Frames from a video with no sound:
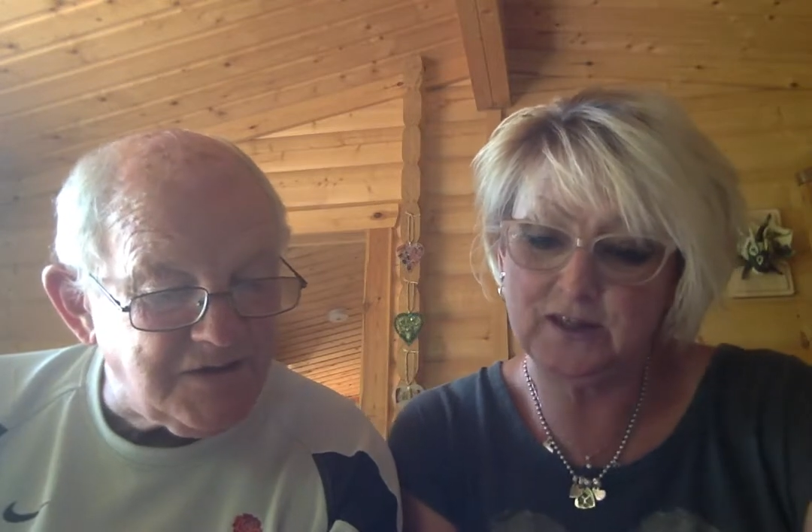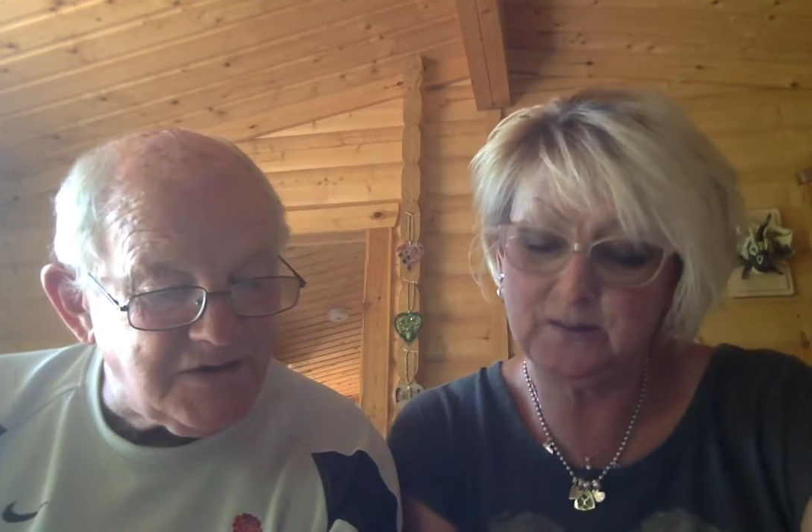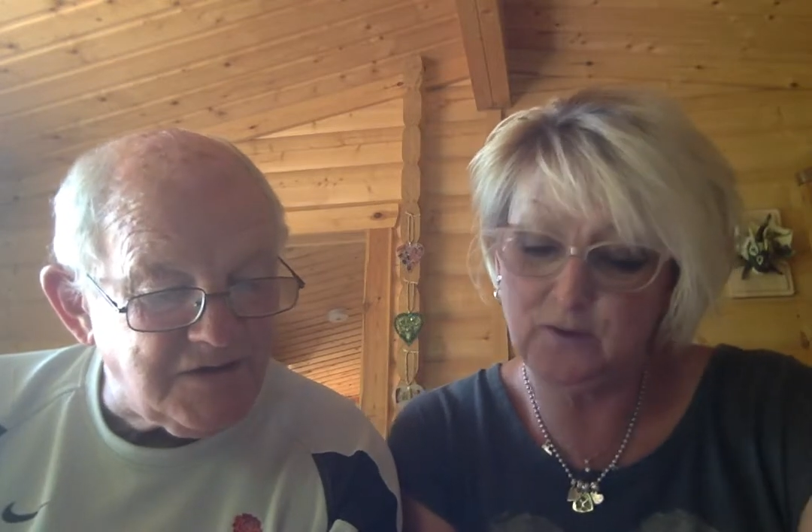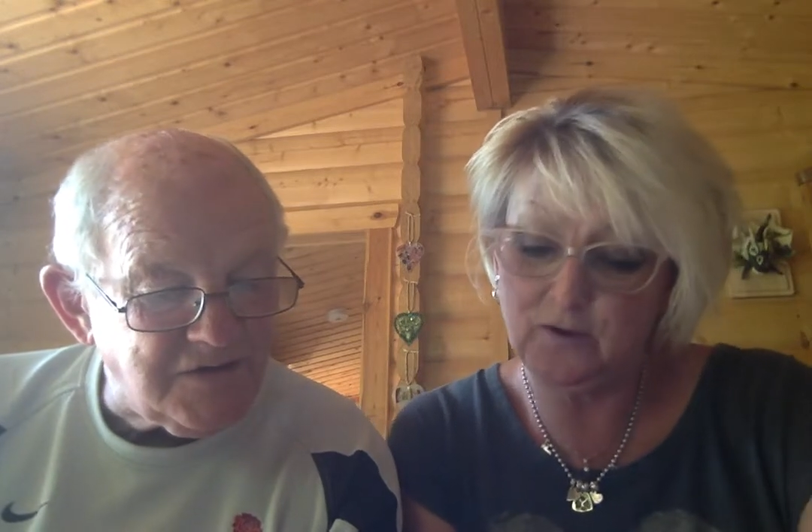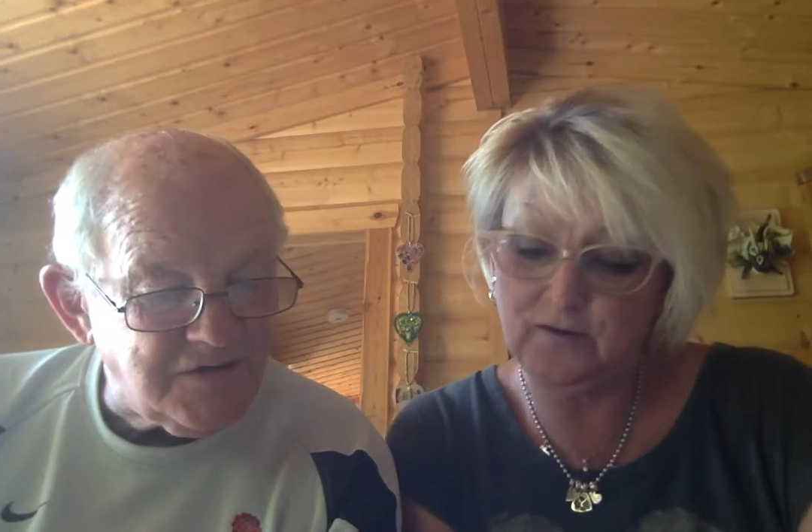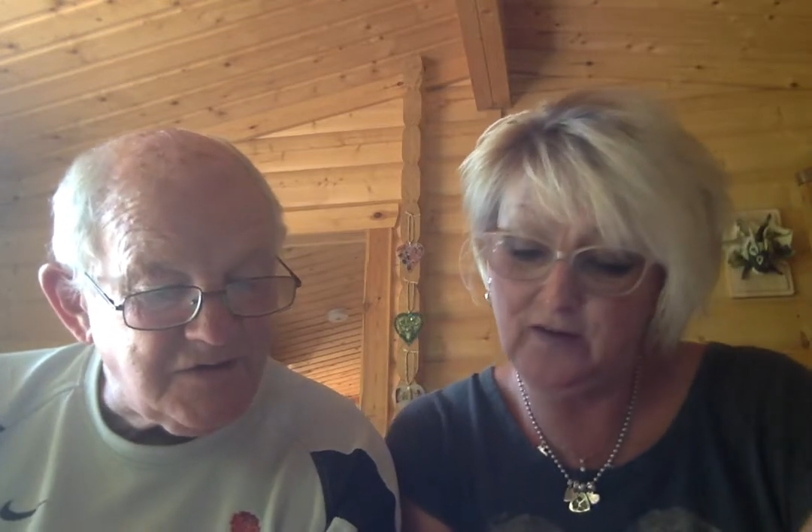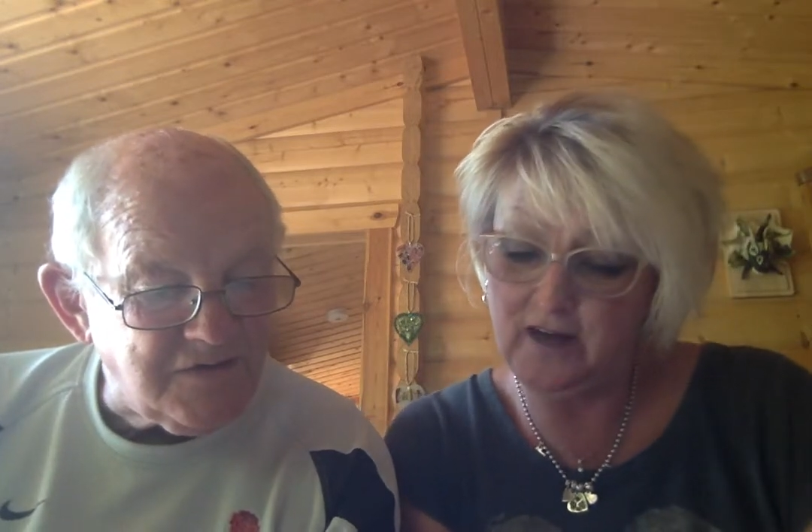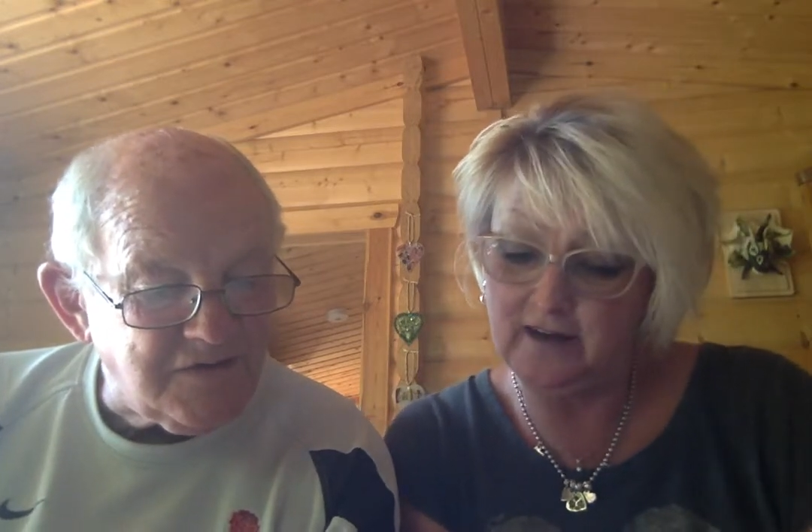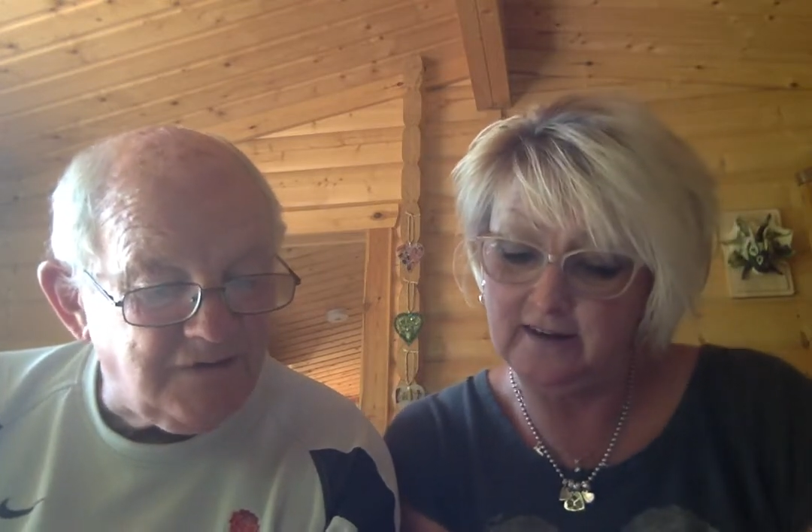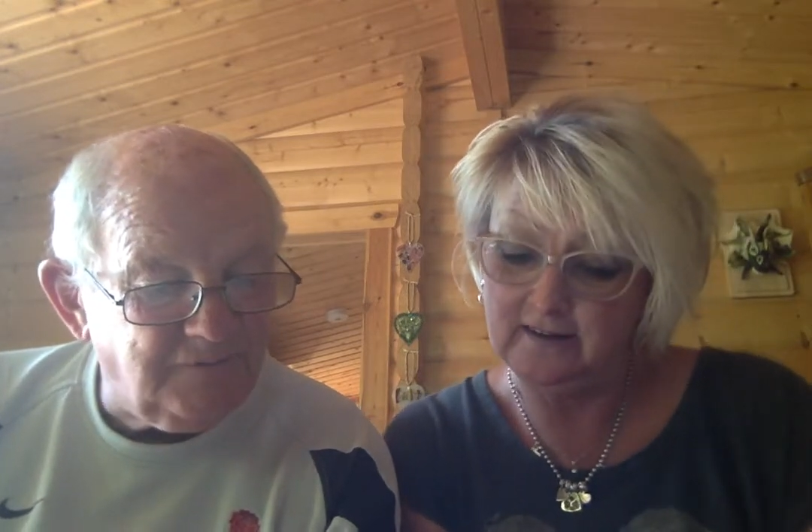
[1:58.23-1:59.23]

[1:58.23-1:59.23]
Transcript: is more fun,